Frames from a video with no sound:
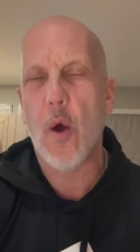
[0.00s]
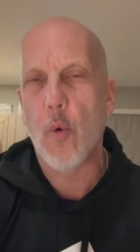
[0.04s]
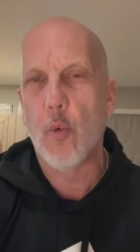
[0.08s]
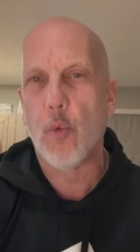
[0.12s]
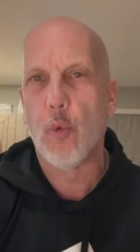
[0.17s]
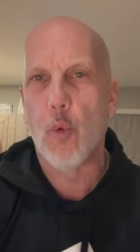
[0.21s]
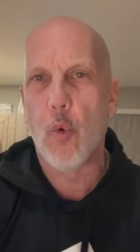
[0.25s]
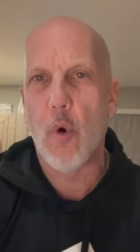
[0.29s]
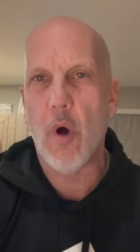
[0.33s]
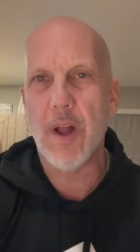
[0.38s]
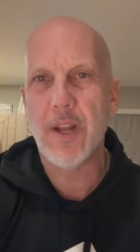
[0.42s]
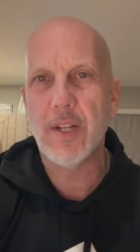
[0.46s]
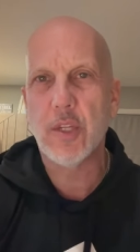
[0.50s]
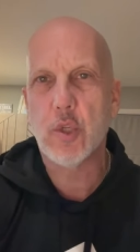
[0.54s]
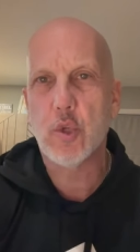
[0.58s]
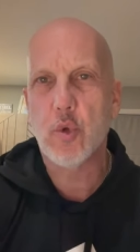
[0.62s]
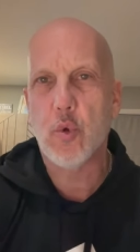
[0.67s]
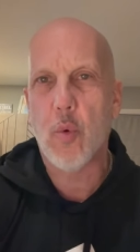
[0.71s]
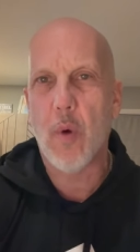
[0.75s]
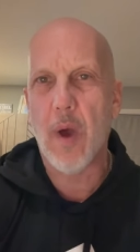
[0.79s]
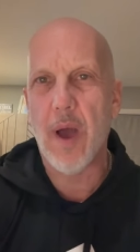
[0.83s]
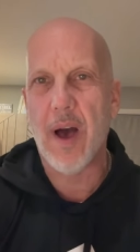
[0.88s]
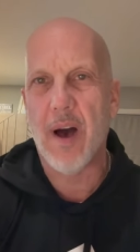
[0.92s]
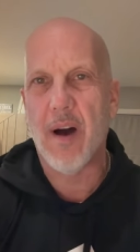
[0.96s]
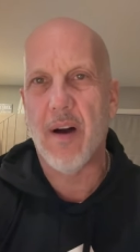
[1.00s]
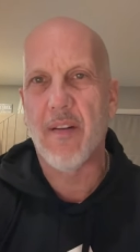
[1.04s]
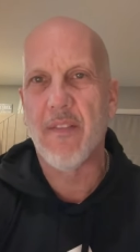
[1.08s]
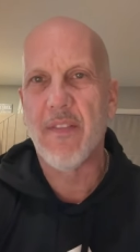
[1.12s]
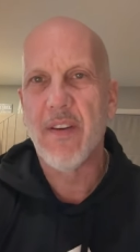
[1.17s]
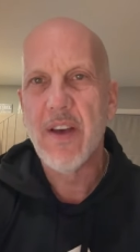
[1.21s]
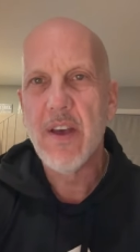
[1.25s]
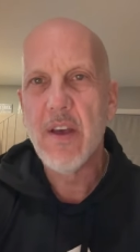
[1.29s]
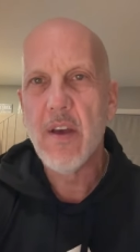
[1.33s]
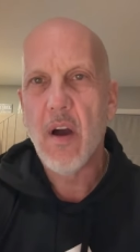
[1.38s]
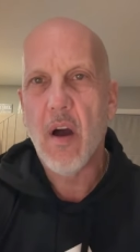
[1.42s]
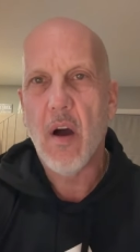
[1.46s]

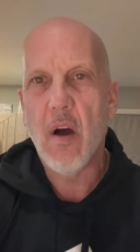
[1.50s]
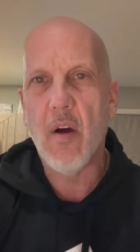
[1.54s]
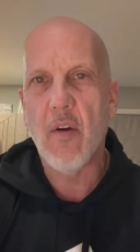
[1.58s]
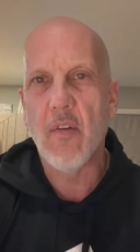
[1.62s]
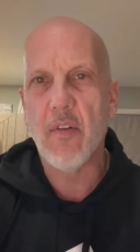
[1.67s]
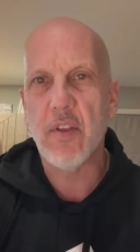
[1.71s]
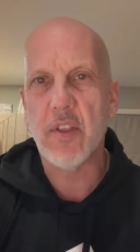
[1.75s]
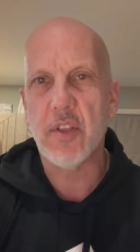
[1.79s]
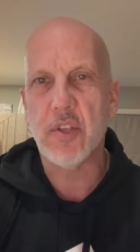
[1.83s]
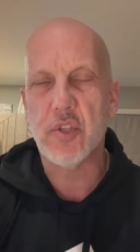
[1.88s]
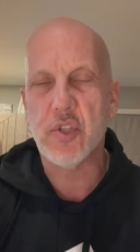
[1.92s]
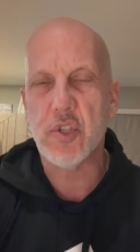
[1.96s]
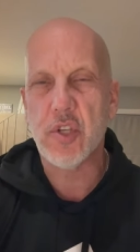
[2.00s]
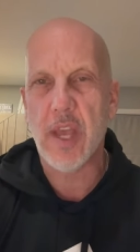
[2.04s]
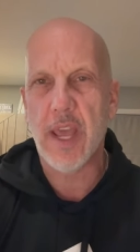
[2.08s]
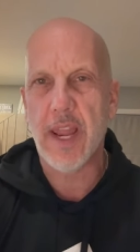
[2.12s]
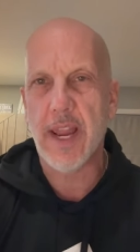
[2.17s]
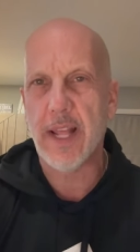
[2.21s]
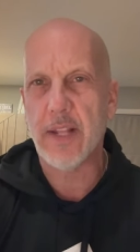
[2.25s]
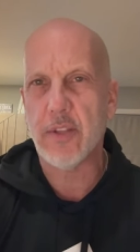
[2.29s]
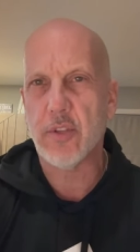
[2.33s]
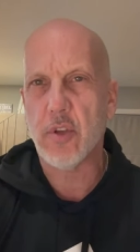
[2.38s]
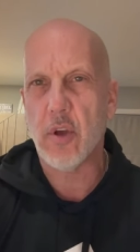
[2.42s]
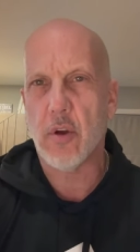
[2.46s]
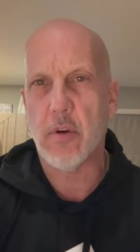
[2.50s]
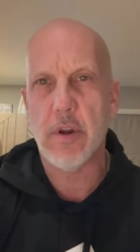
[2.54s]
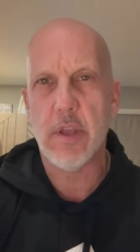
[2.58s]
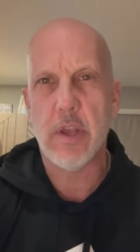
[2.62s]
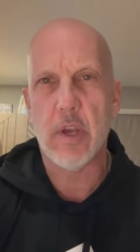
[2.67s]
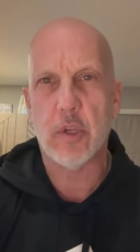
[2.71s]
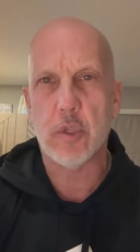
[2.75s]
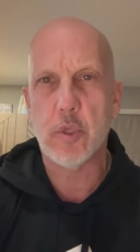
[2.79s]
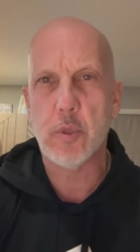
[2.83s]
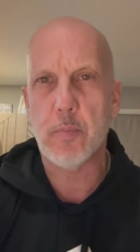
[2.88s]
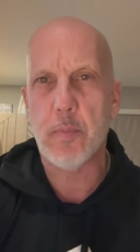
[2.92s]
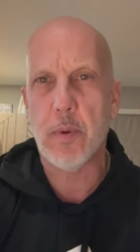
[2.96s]
112 over the San
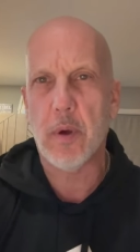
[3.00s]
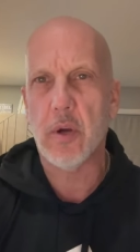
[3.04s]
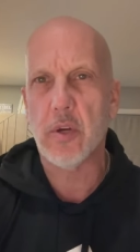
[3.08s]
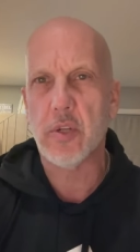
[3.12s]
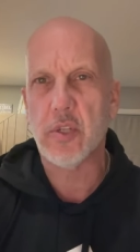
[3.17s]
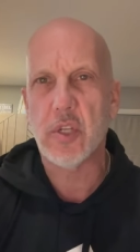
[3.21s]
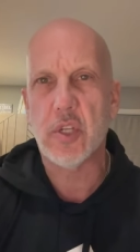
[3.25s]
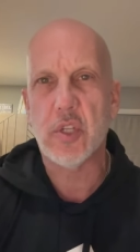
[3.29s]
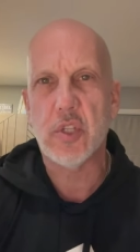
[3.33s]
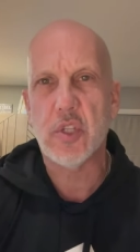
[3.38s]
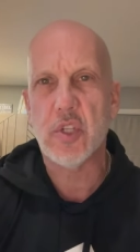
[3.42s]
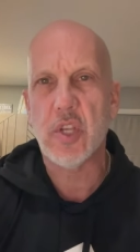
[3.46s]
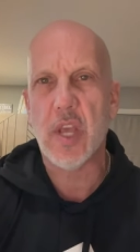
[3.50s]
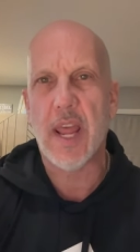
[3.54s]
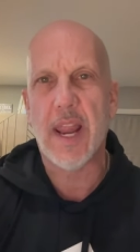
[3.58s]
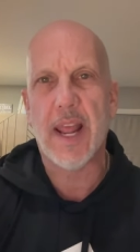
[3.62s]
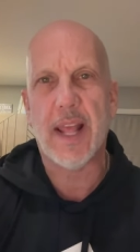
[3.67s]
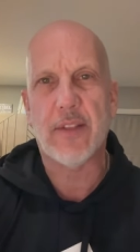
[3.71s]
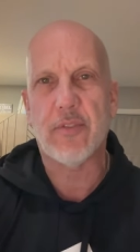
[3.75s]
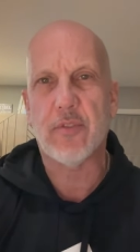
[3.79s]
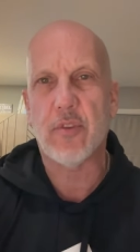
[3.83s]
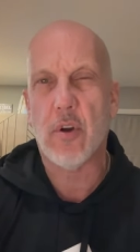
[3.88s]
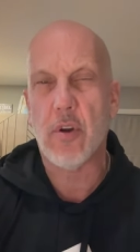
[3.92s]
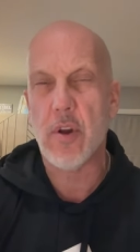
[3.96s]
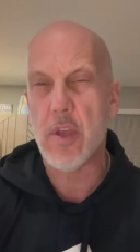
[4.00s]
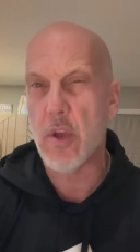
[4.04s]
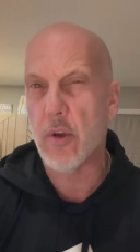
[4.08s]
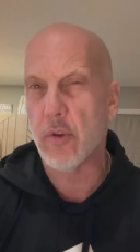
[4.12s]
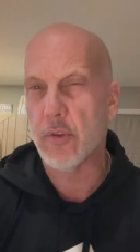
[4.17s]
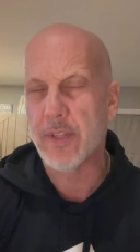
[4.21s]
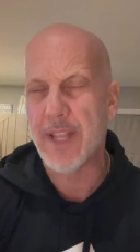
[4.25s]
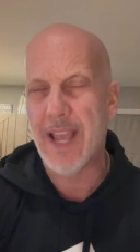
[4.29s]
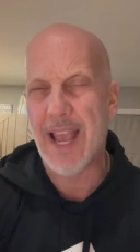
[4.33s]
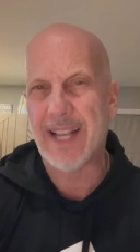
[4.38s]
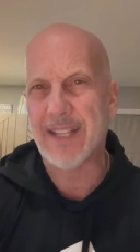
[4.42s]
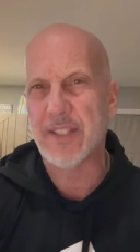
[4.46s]
Antonio Spurs in San Antonio,
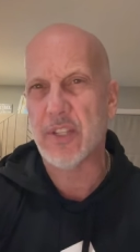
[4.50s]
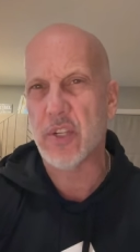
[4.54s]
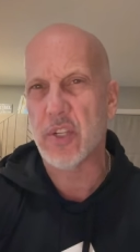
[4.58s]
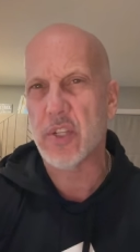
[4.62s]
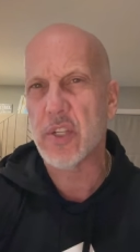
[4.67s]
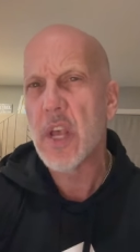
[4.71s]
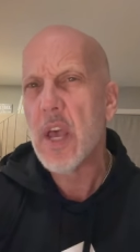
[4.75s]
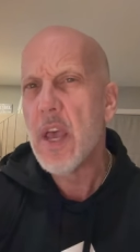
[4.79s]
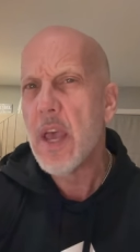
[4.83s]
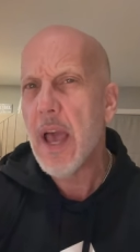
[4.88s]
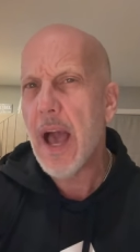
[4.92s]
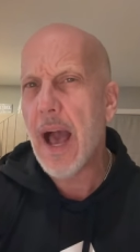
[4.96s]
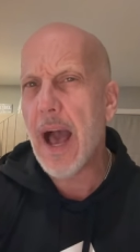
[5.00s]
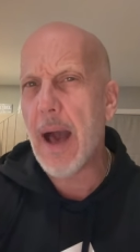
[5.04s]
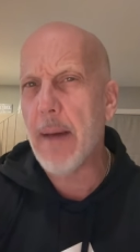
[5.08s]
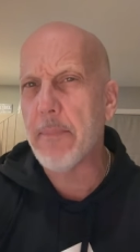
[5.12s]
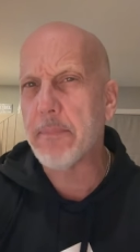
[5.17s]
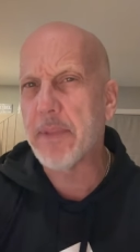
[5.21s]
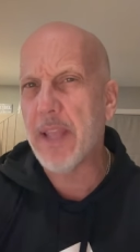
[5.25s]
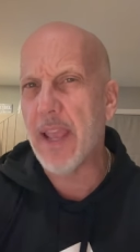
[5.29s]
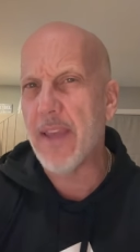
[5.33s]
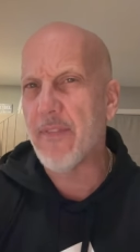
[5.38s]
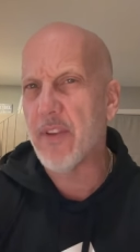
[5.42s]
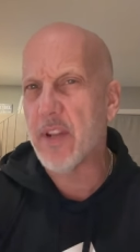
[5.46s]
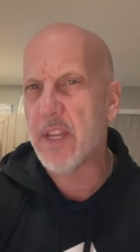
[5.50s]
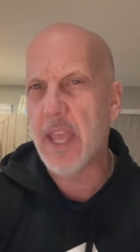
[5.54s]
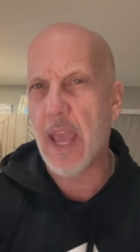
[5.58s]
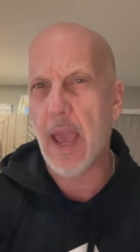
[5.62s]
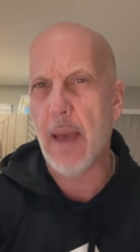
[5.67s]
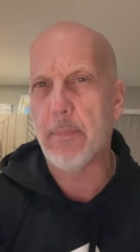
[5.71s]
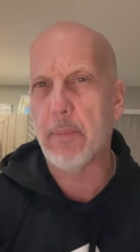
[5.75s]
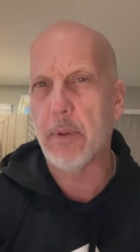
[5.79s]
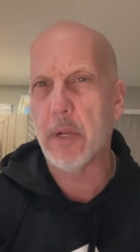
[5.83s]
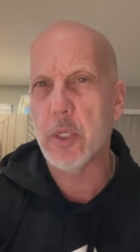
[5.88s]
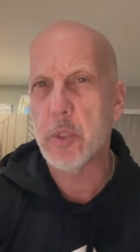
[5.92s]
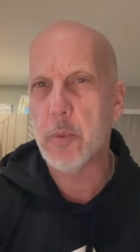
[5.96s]
Texas. I'm David
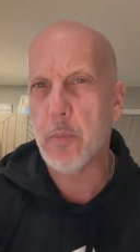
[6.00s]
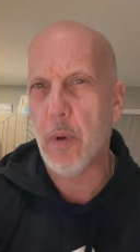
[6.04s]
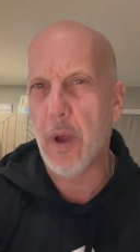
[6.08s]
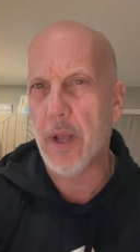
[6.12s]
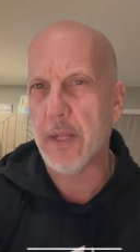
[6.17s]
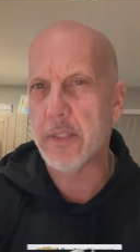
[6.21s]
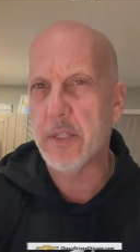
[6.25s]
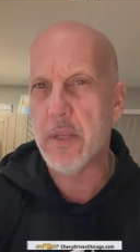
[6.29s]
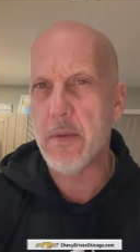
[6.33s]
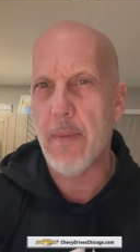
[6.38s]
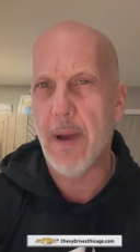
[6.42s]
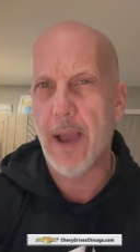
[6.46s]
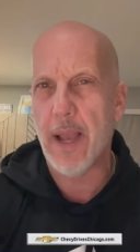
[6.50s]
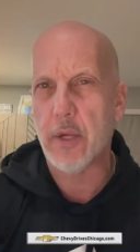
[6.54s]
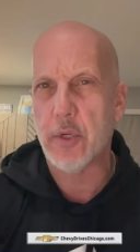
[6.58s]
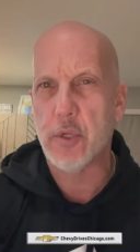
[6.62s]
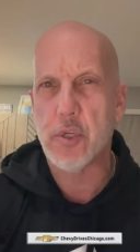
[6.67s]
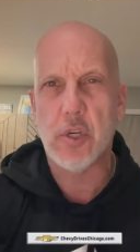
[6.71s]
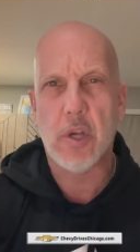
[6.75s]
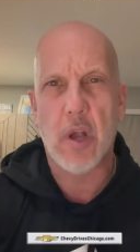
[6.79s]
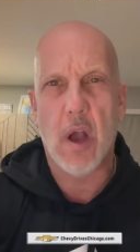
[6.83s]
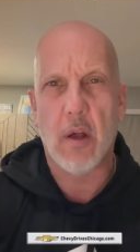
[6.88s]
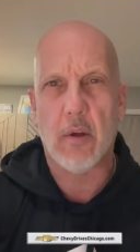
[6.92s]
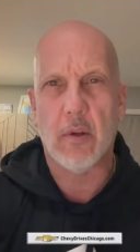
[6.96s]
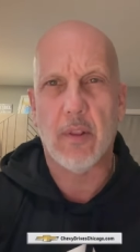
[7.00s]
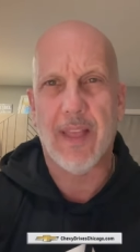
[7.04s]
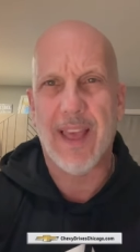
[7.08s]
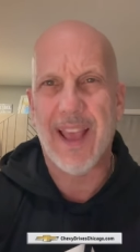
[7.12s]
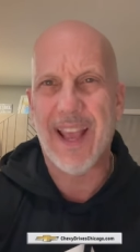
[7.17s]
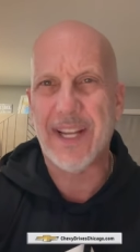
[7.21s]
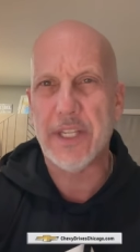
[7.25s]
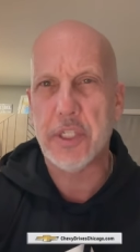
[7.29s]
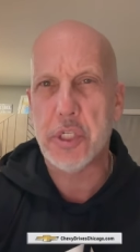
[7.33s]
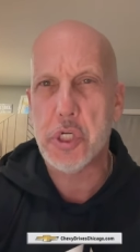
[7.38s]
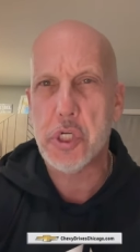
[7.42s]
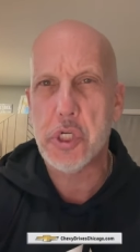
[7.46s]
Kaplan. It's brought to you by
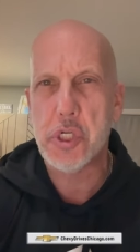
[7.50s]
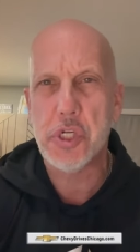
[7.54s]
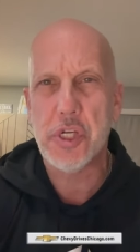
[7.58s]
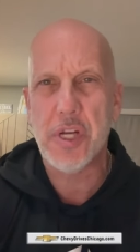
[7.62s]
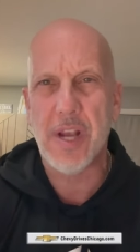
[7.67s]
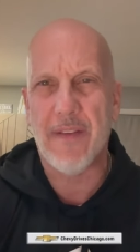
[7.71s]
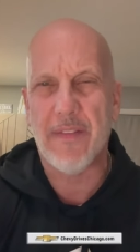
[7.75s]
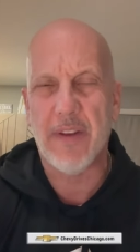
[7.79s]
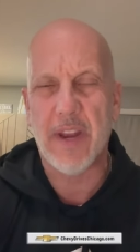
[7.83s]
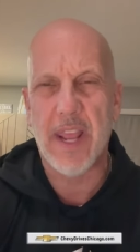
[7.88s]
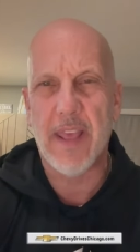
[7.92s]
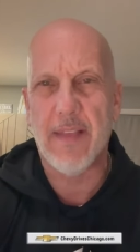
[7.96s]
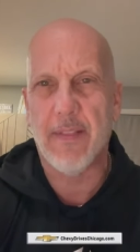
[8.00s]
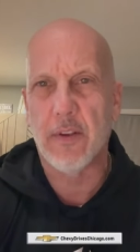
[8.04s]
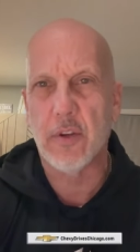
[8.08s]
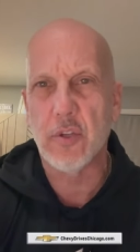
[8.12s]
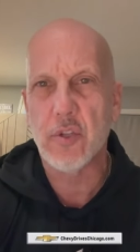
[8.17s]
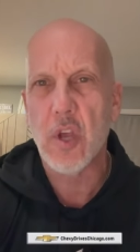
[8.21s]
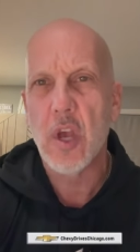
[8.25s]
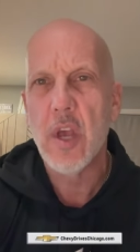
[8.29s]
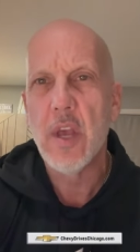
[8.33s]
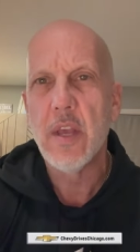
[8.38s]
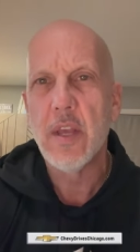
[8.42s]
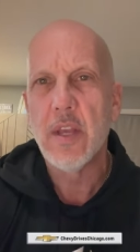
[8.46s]
Chicagoland Chevy Dealers.